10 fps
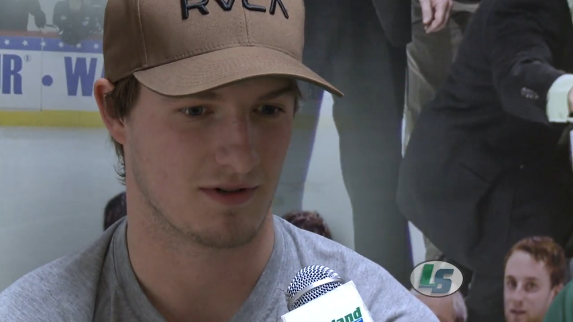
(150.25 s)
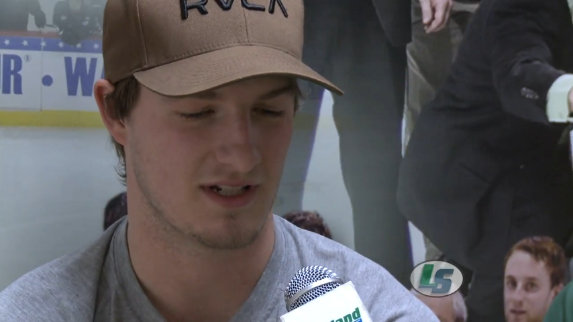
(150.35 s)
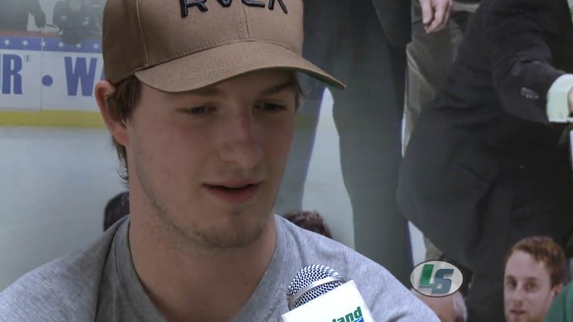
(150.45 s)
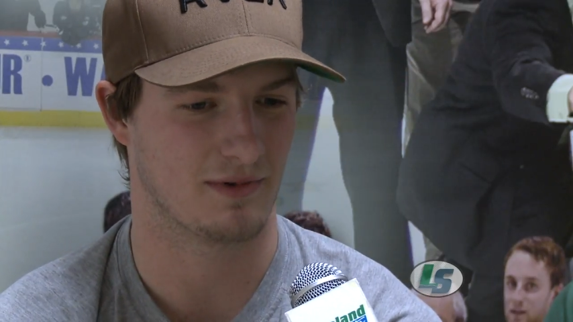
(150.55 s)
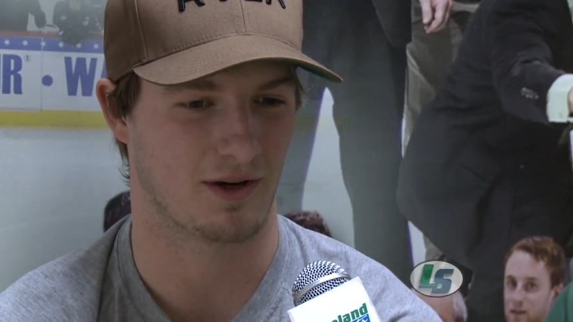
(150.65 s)

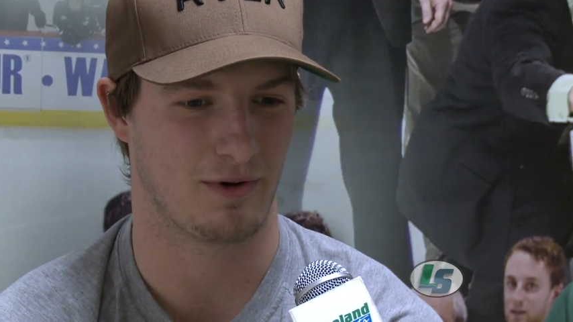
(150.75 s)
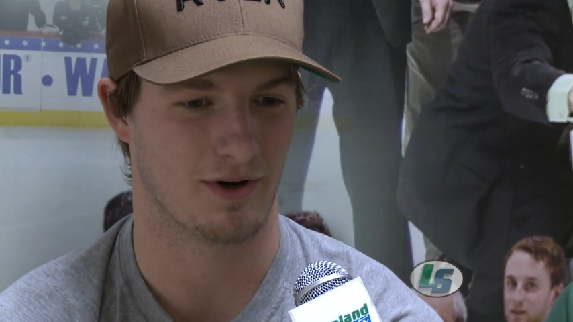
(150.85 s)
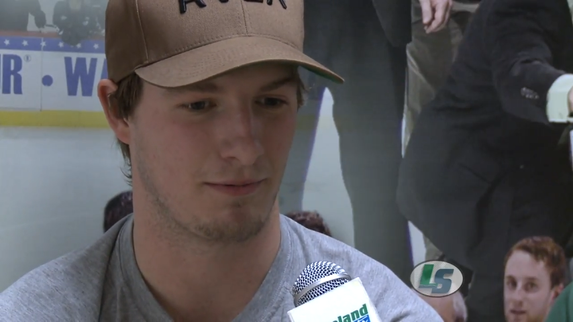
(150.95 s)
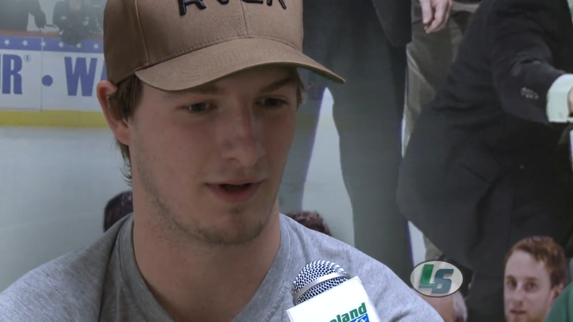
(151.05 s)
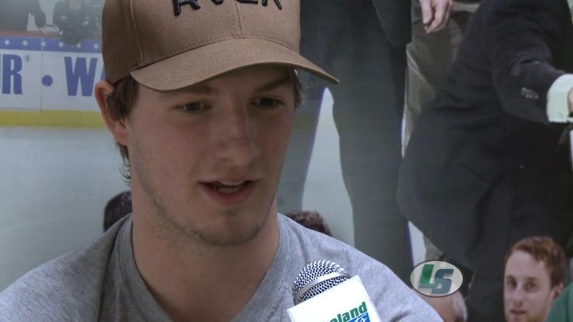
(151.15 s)
Speaker 1: seemed like we
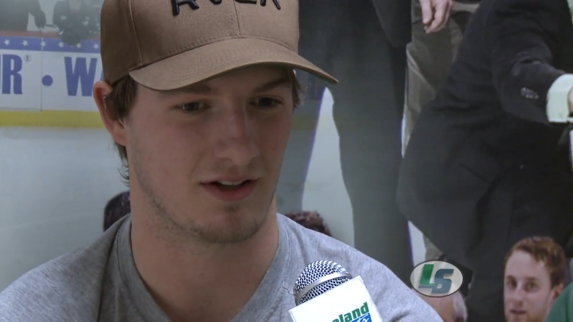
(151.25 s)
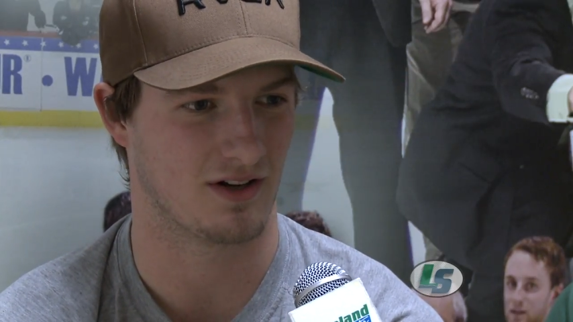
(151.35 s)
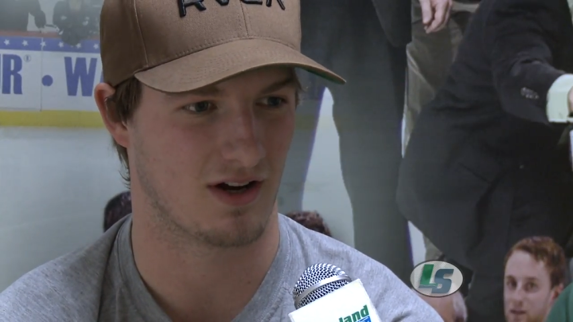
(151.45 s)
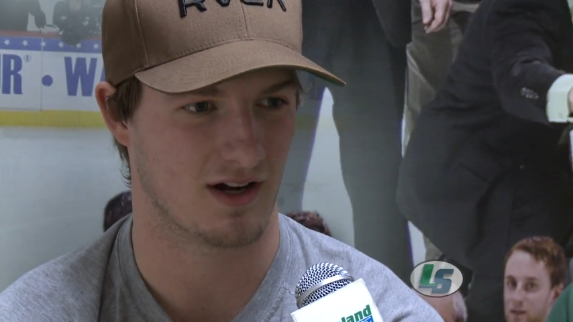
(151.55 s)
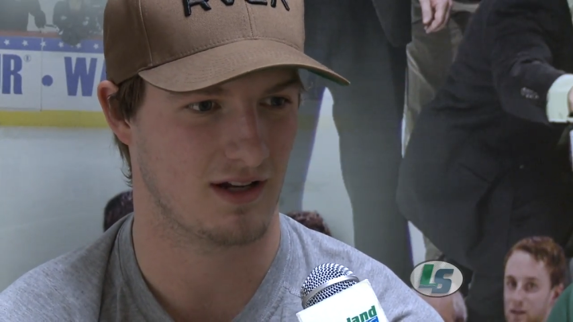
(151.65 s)
were playing good
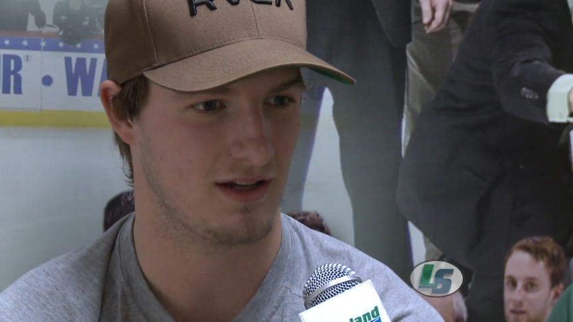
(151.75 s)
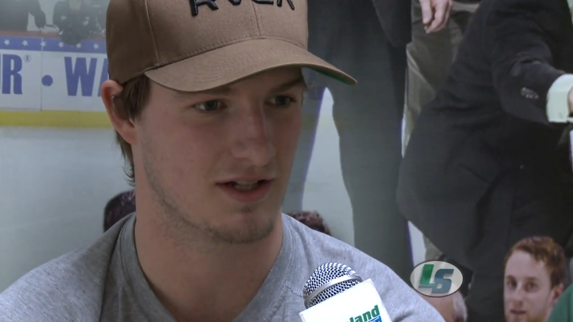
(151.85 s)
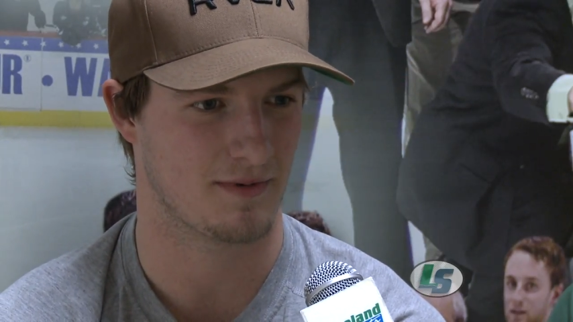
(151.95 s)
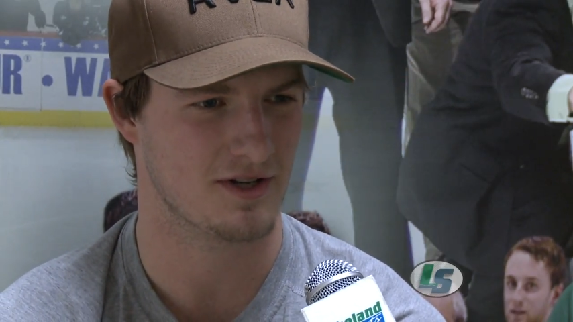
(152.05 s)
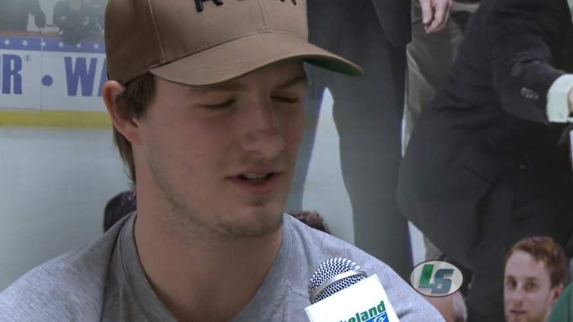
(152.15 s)
hockey,
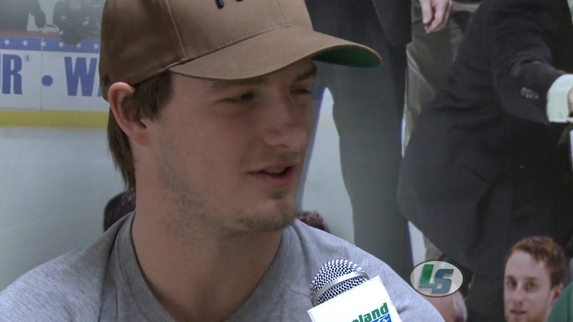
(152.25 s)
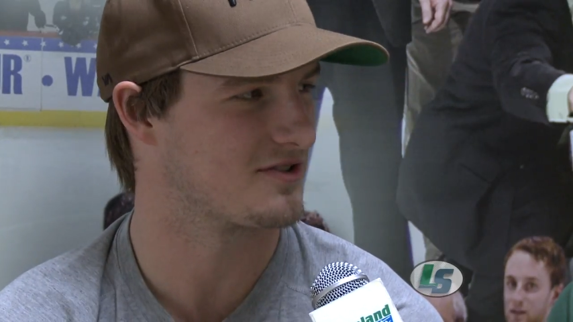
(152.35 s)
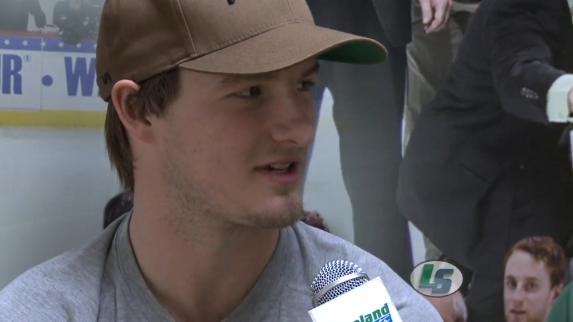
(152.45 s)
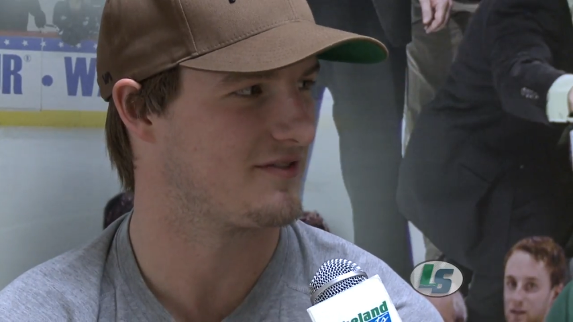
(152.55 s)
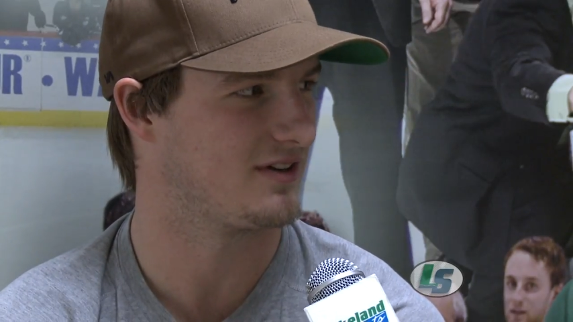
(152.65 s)
especially in
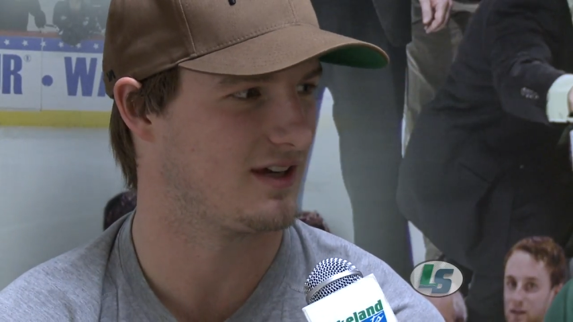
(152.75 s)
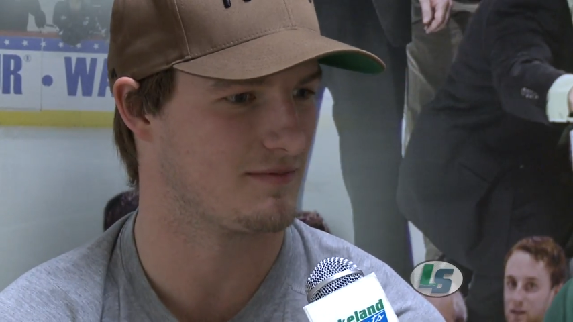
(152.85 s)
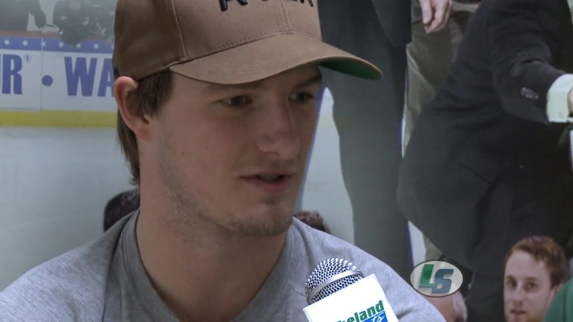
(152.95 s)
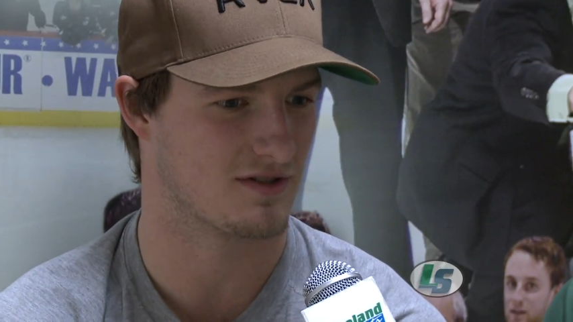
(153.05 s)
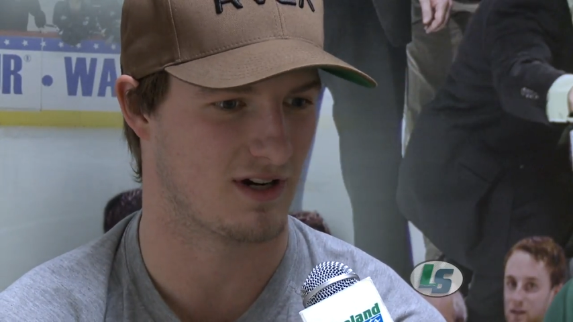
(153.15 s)
those seven
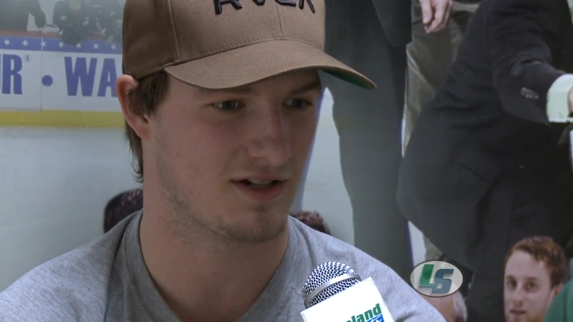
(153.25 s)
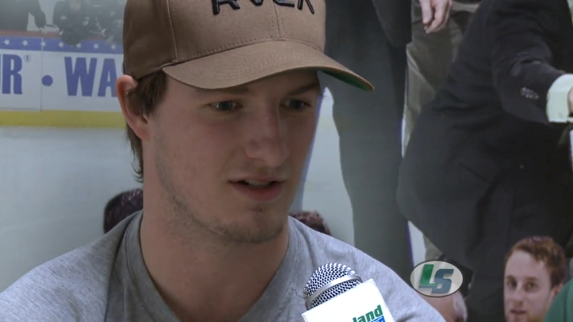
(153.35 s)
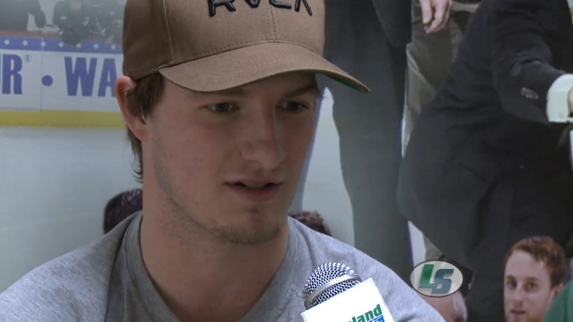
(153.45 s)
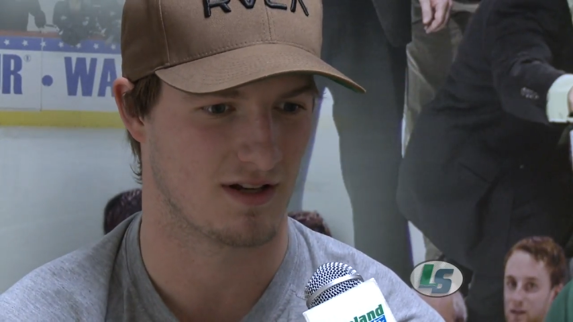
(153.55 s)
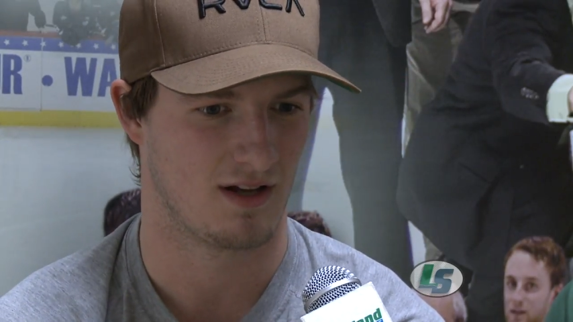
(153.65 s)
game
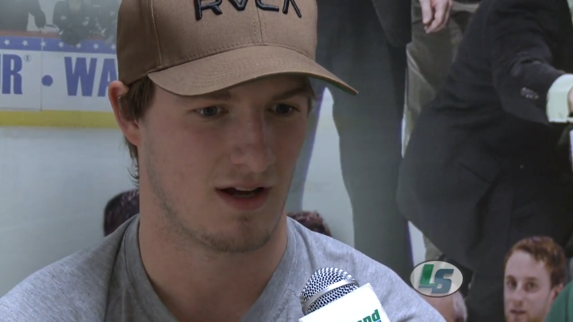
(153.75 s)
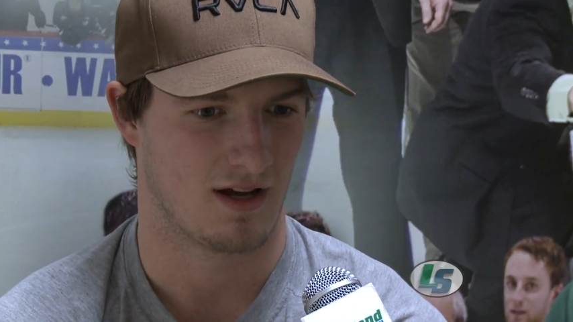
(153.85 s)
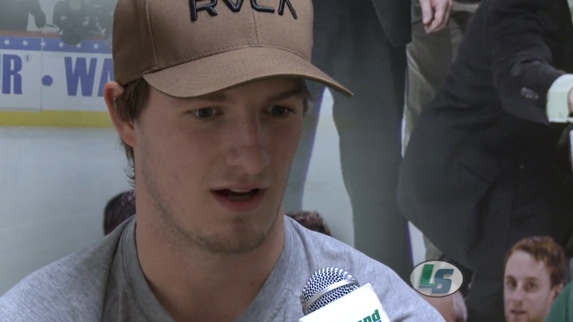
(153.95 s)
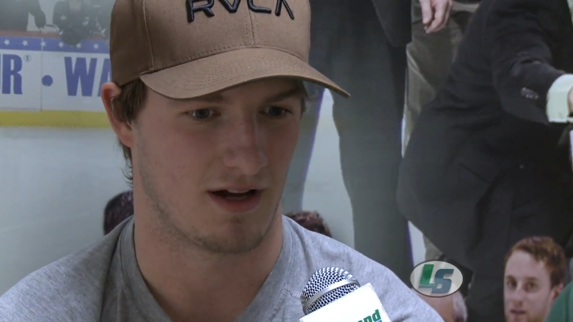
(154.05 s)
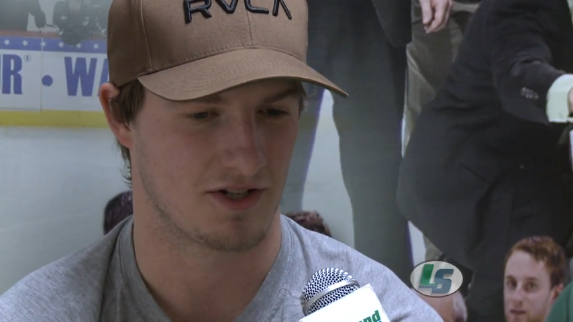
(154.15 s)
stretches.
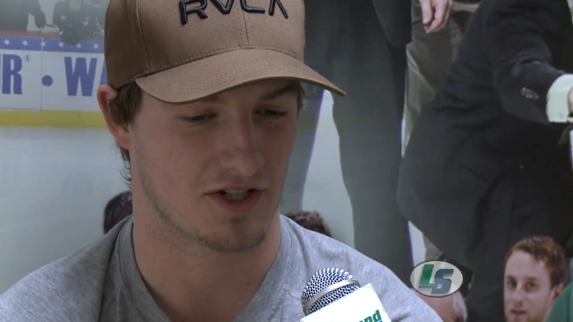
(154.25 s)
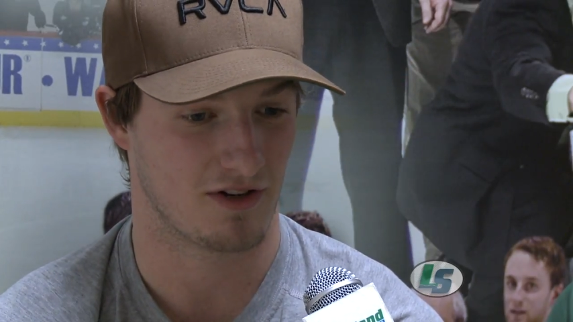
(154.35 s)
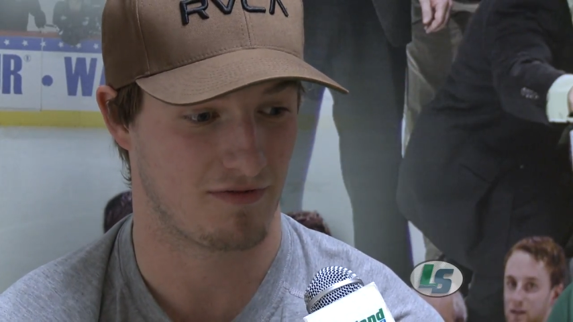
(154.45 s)
Uh, just couldn't